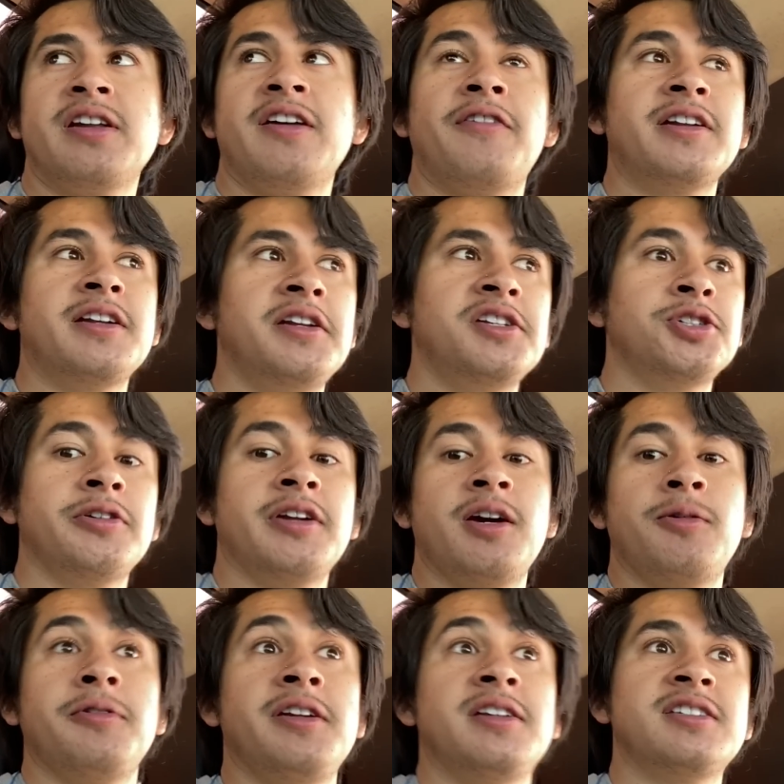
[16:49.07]
If I didn't enjoy it, I
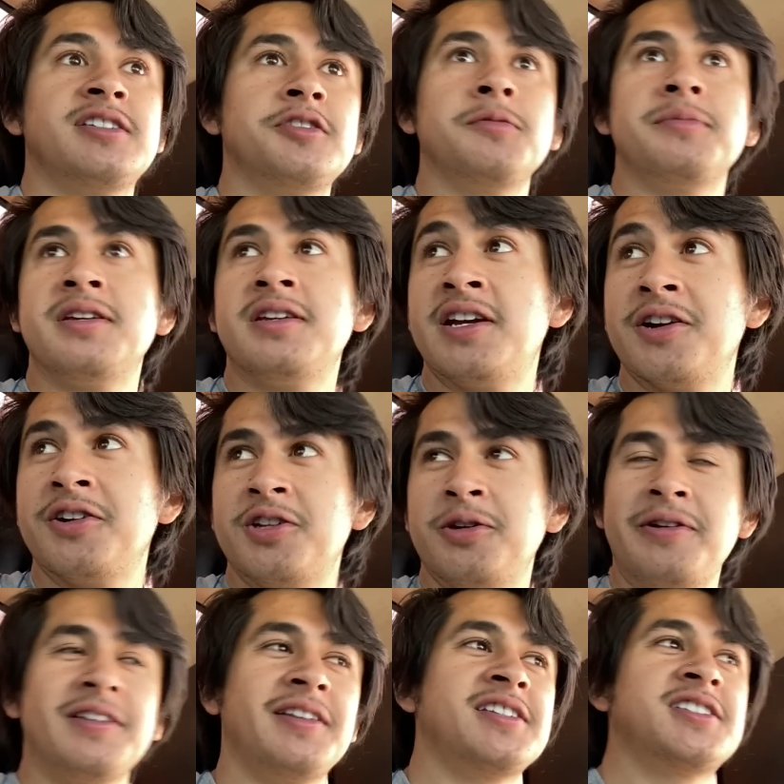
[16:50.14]
wouldn't still be here
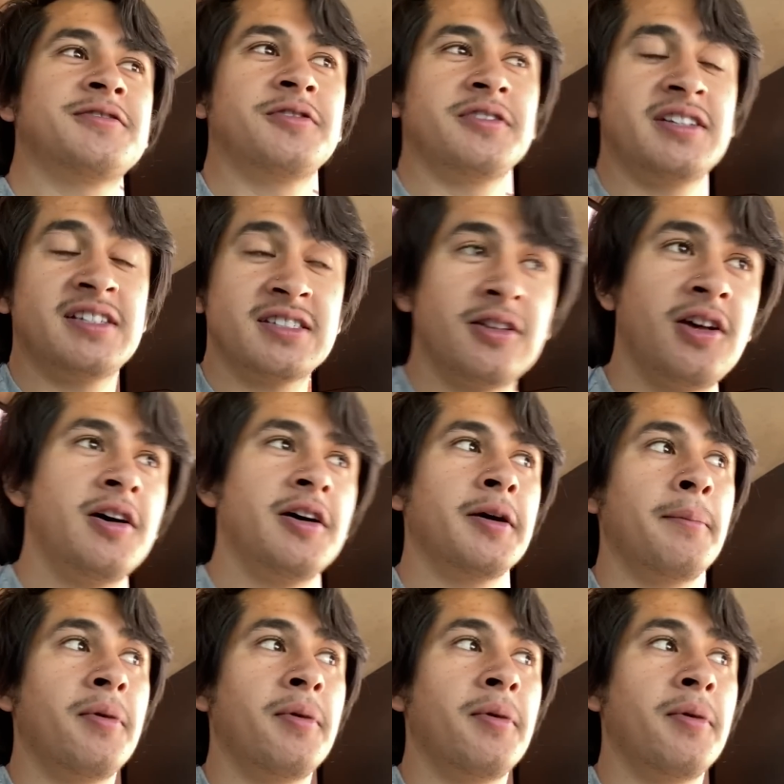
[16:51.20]
doing this for this long.